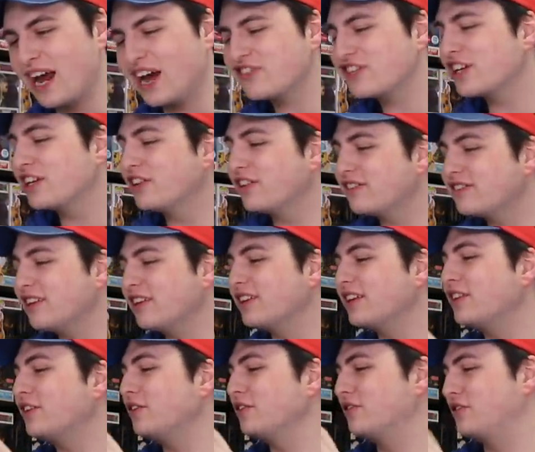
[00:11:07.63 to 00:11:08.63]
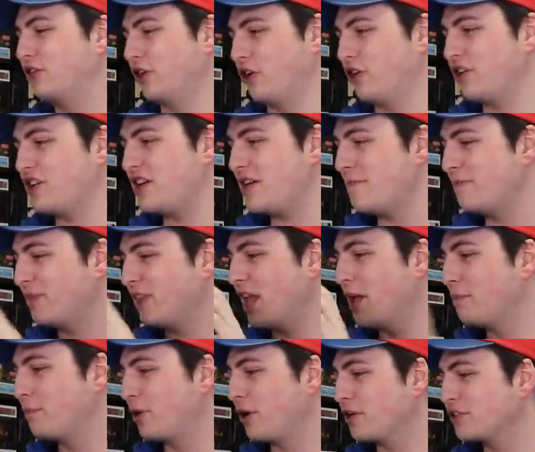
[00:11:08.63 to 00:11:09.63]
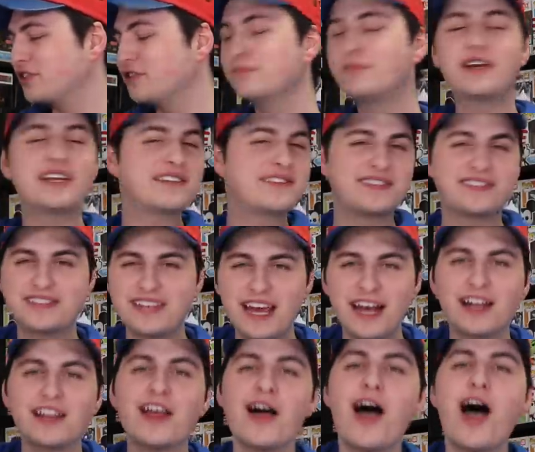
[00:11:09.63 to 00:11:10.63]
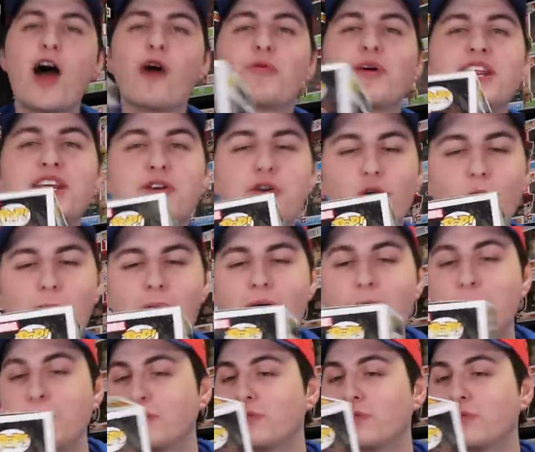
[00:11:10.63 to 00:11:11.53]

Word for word: Actually, it looks a little dirty in person, but it's still a really cool pop.